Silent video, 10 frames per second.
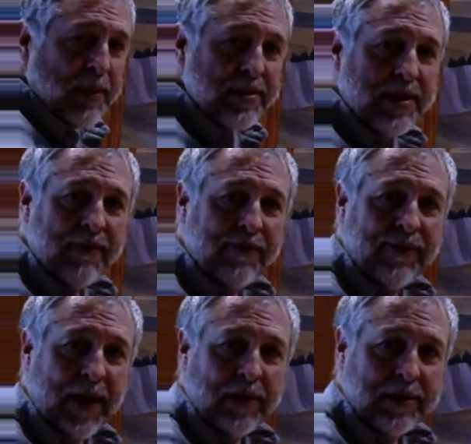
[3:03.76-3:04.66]
must have
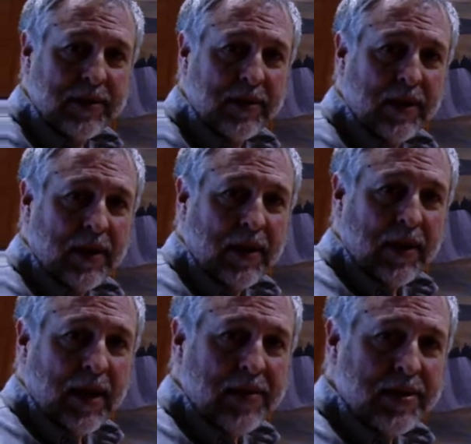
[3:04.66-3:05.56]
felt
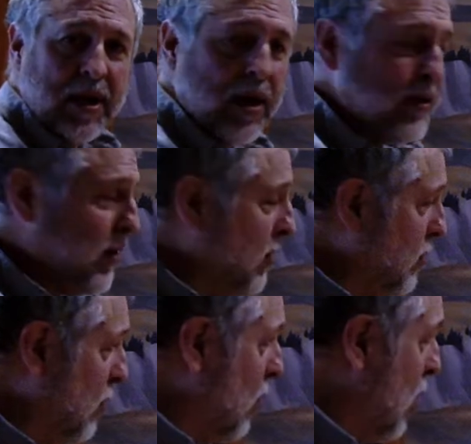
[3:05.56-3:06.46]
as he hung there on
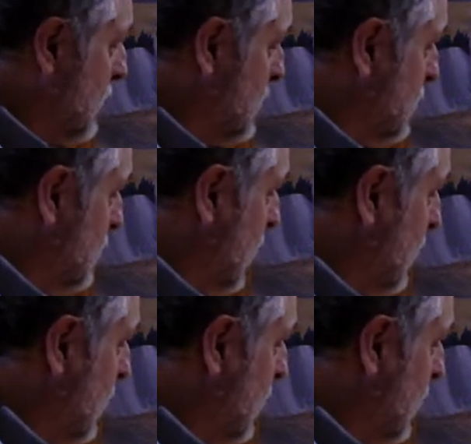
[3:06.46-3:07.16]
the cross. And so I